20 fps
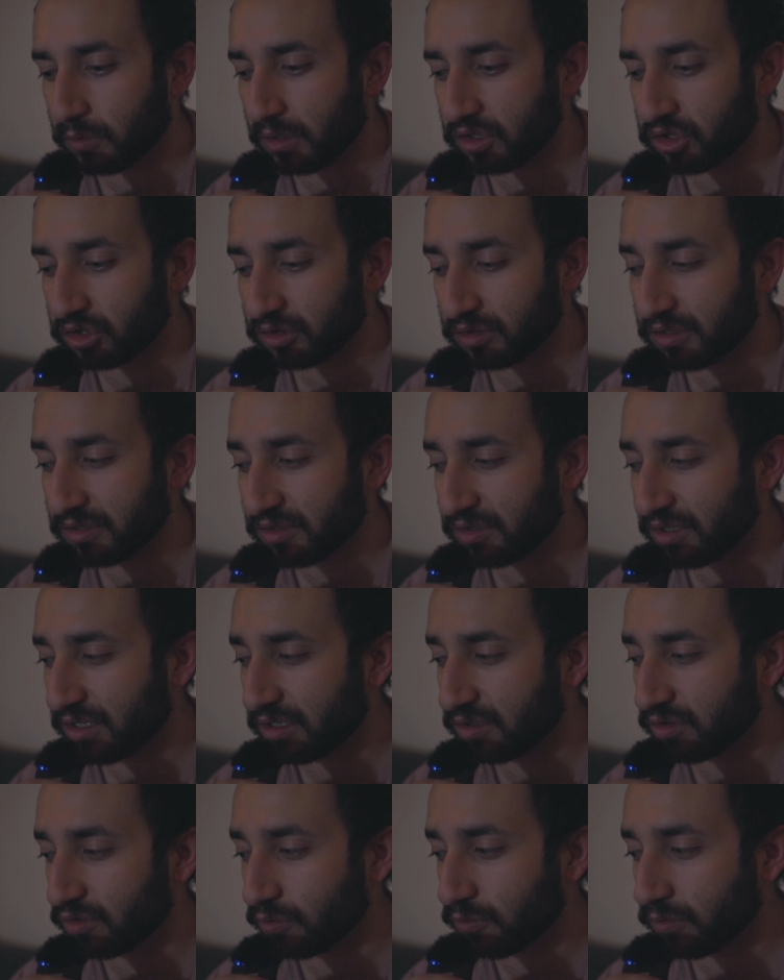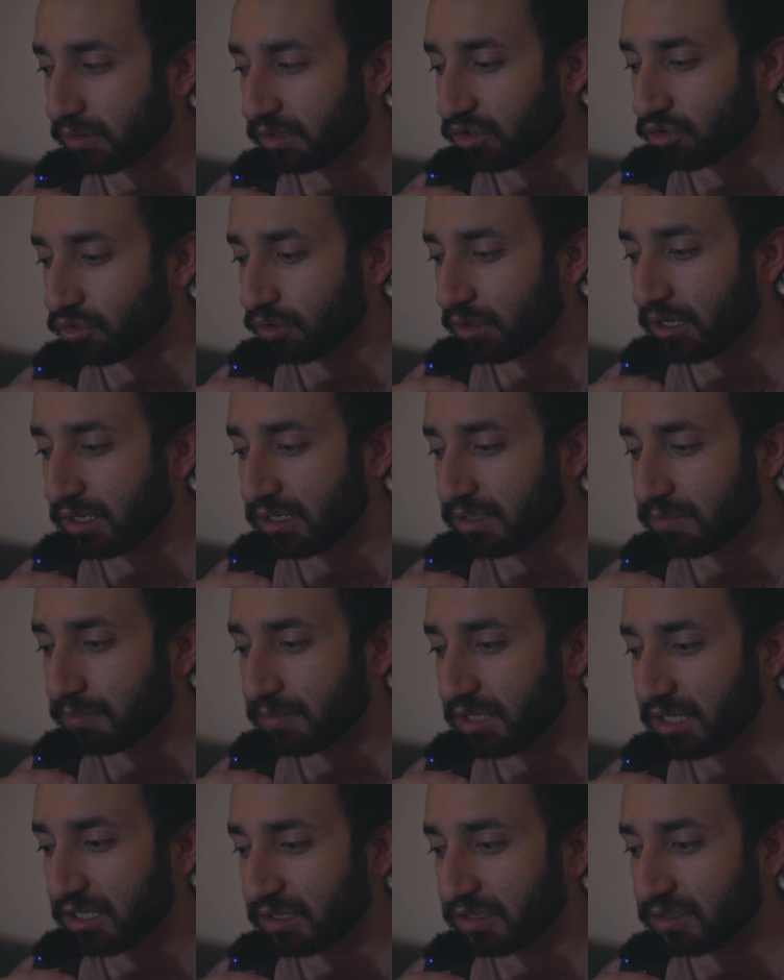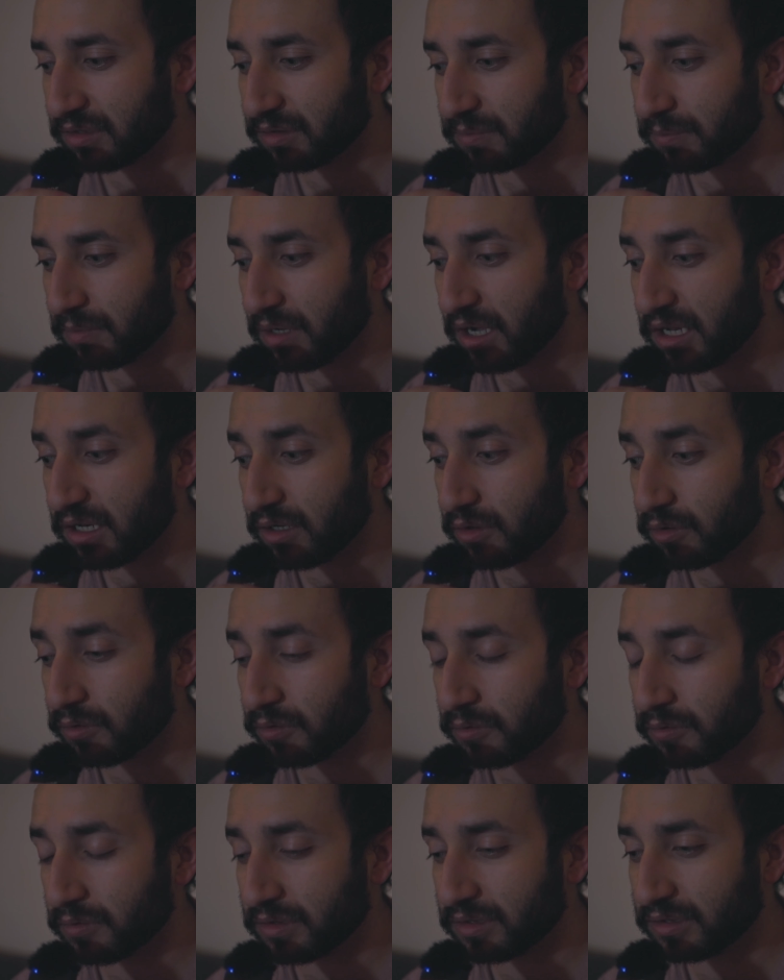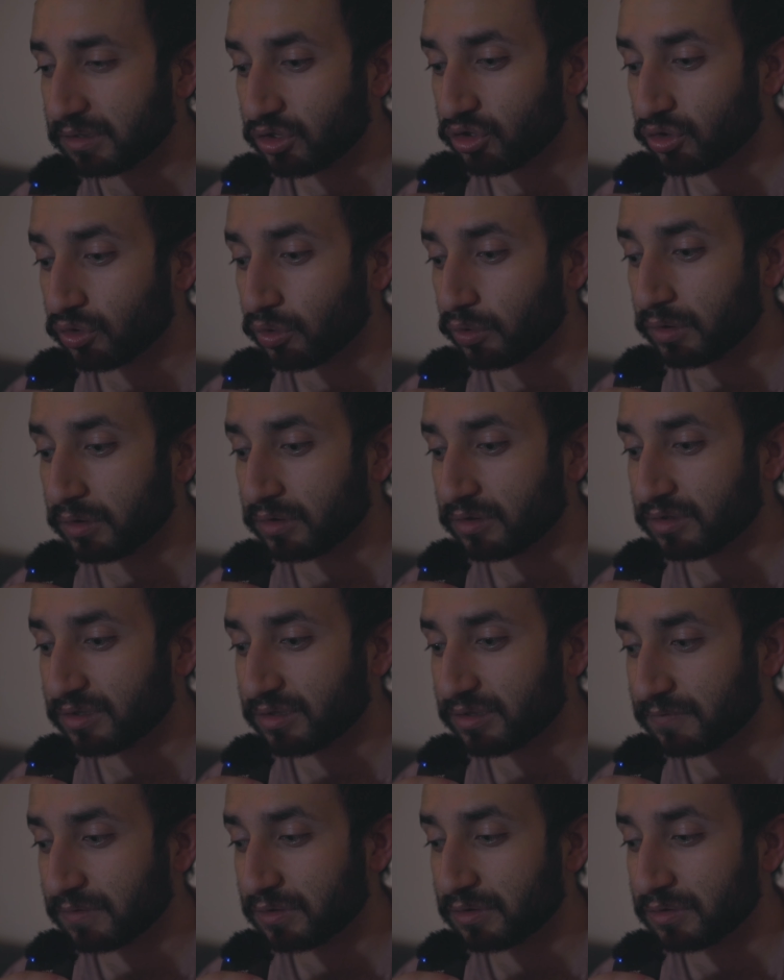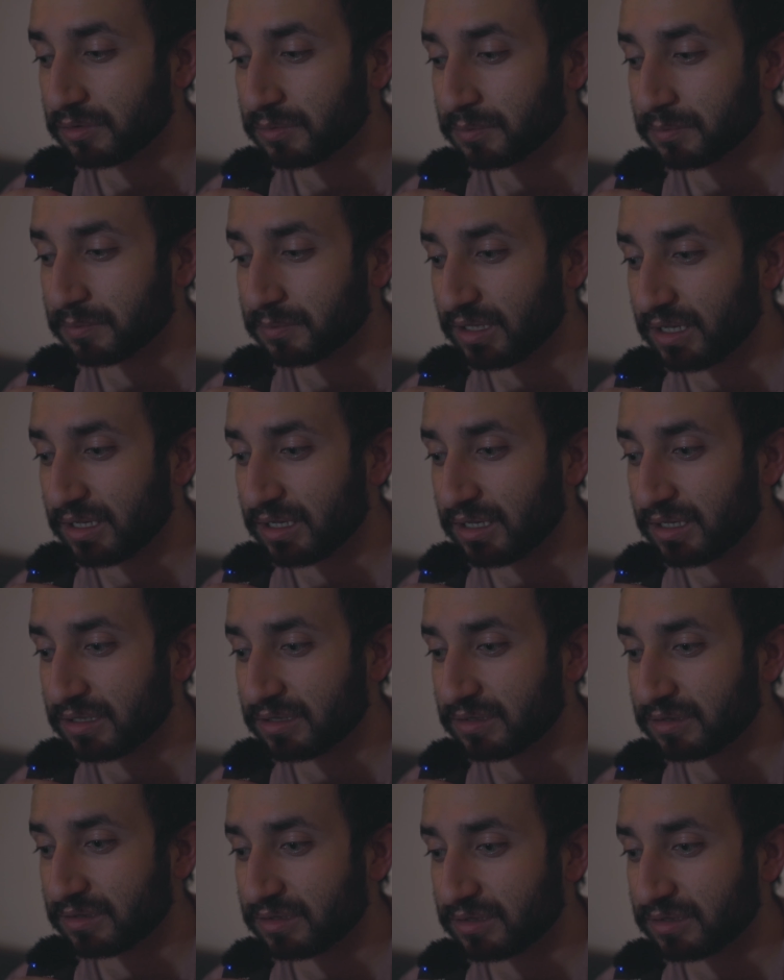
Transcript: watching this, I do want to try and make my own short film that